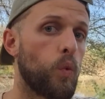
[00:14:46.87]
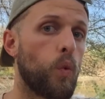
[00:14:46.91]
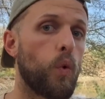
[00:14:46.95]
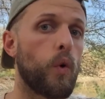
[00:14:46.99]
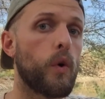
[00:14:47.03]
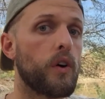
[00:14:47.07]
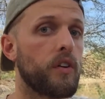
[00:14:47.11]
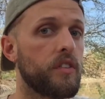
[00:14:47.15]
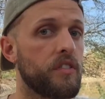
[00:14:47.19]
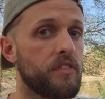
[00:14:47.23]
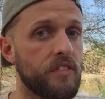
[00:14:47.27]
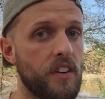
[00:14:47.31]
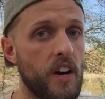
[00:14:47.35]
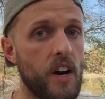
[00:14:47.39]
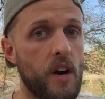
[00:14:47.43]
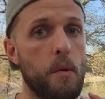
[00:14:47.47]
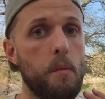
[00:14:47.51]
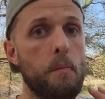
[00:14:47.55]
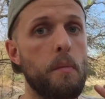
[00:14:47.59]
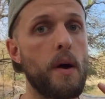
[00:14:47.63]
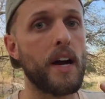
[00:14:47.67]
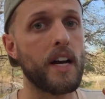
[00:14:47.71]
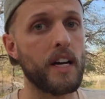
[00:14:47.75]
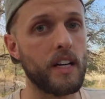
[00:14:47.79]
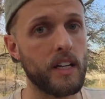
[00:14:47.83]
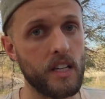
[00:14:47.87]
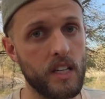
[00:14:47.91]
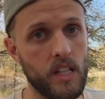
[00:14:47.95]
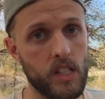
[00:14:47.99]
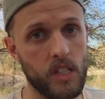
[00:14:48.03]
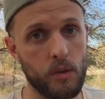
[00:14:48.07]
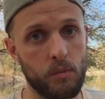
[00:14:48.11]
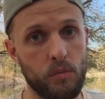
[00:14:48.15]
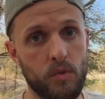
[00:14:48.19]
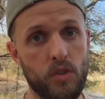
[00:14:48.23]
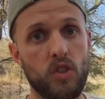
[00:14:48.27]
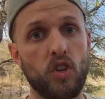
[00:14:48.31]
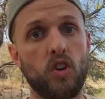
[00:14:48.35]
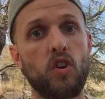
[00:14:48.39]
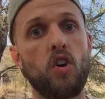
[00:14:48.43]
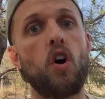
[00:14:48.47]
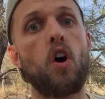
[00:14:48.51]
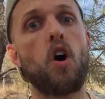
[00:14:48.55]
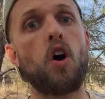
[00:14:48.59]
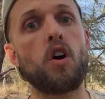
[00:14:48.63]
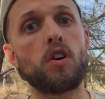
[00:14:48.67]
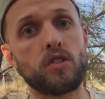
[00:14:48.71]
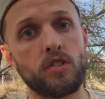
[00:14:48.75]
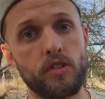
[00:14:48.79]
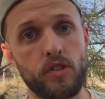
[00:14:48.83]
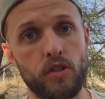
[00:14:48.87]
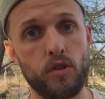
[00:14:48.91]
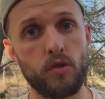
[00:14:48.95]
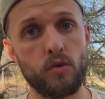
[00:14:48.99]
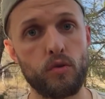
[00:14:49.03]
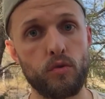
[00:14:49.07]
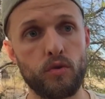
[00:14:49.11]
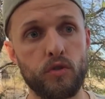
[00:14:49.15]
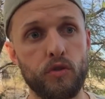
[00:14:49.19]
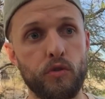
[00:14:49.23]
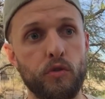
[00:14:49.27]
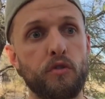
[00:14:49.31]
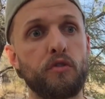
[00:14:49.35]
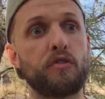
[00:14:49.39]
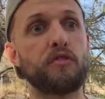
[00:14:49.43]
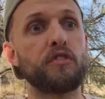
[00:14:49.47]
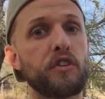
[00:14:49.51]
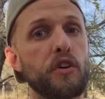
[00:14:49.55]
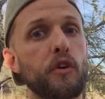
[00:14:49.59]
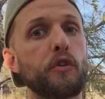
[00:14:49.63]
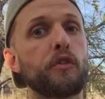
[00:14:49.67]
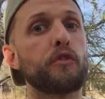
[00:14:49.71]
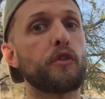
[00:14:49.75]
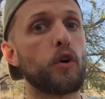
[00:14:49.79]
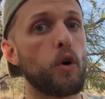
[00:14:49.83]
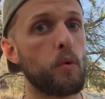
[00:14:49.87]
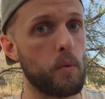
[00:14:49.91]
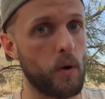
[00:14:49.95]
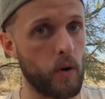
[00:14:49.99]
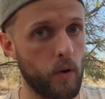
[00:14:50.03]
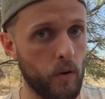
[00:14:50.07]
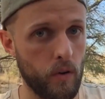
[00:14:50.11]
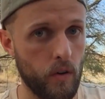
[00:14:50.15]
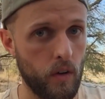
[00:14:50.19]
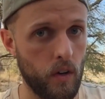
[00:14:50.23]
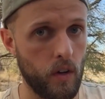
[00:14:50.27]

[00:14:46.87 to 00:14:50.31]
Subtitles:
warfare mechanisms to cause you to feel FOMO.